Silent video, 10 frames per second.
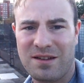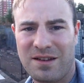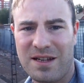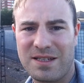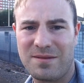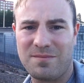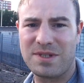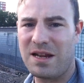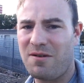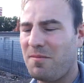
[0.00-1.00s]
there's some
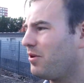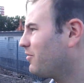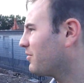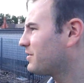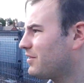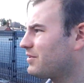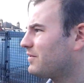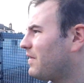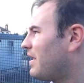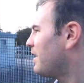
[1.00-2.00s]
tower blocks, so it's
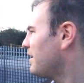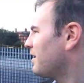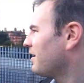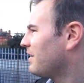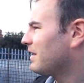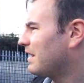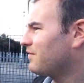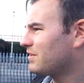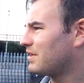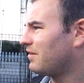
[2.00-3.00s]
fairly, gives
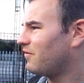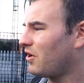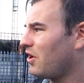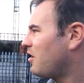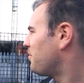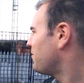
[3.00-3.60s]
us a very urban